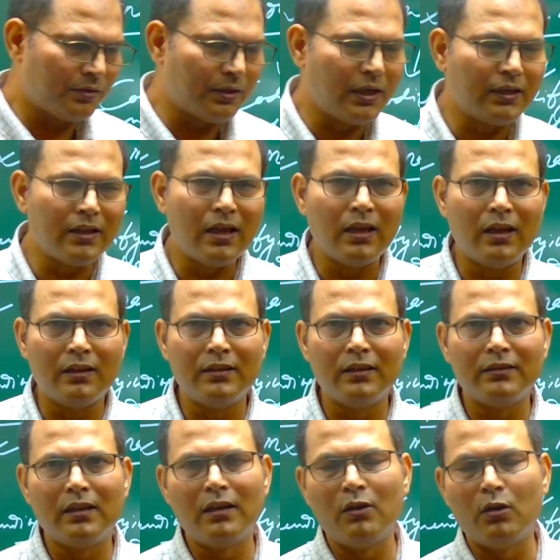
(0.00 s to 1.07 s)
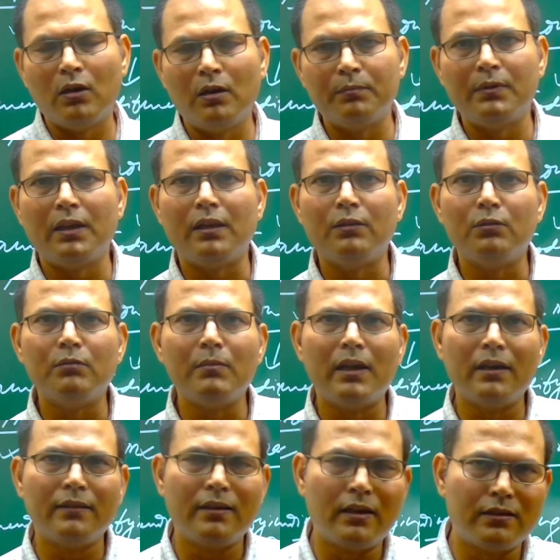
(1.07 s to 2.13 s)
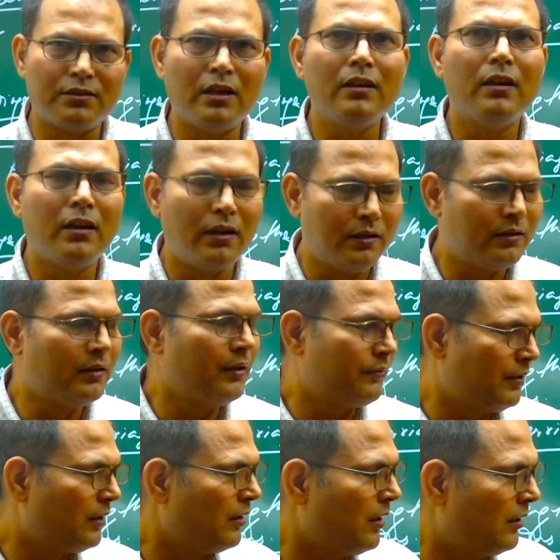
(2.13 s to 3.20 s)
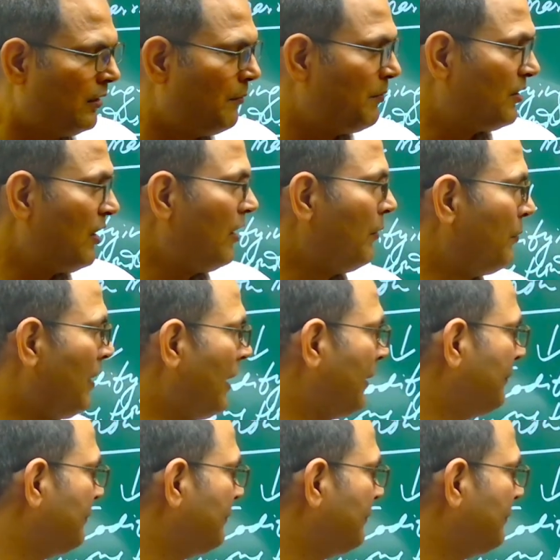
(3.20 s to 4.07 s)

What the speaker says: then the law of the Hindu Marriage Act shall apply,